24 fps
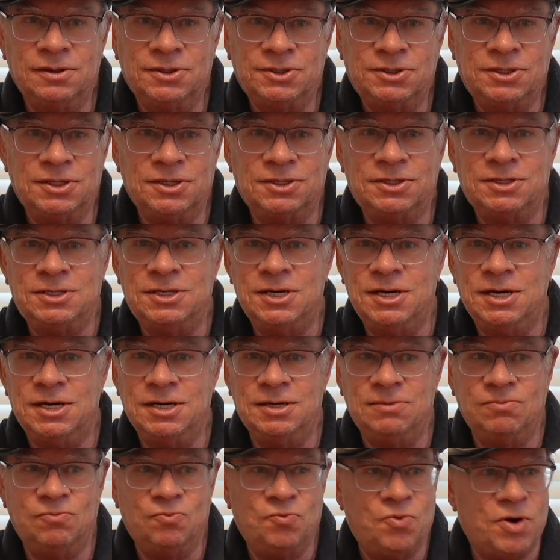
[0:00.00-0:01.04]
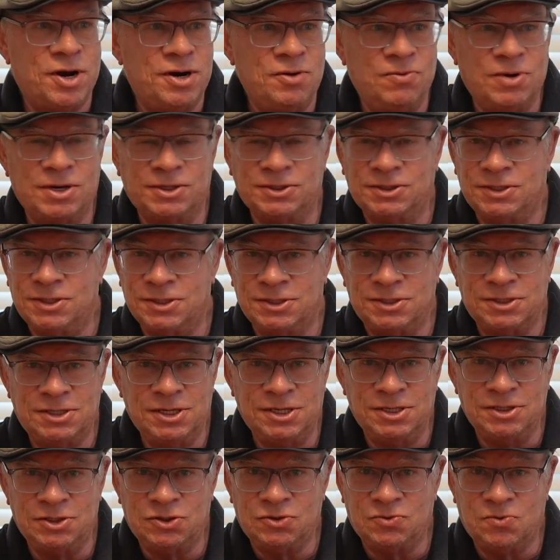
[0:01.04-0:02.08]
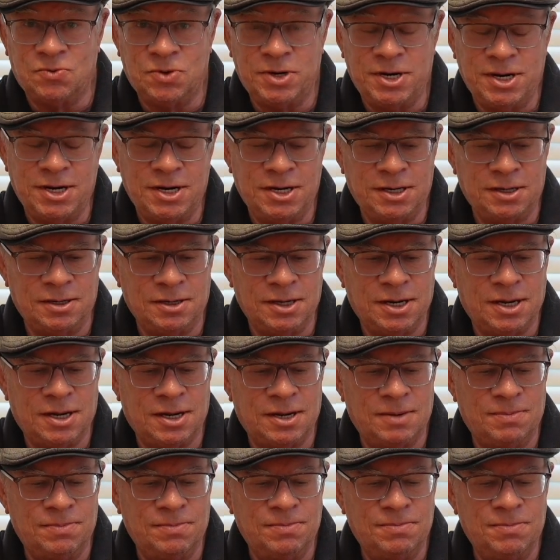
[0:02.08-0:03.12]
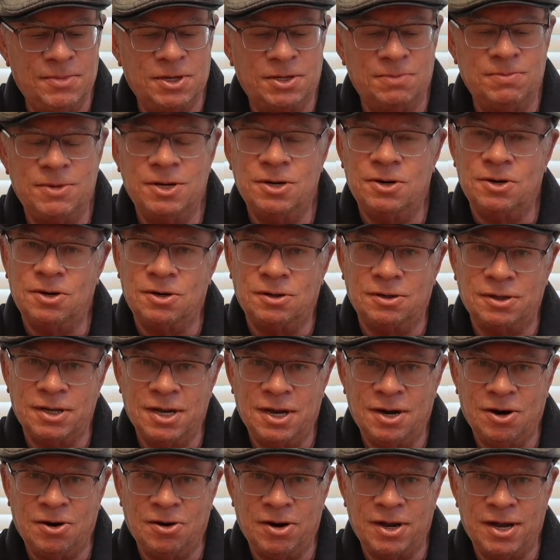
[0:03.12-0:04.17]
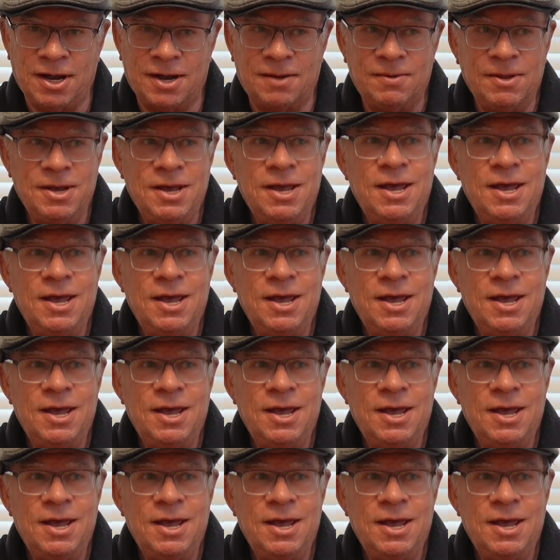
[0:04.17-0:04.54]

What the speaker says: 16, right around 16, 20 millimeter area.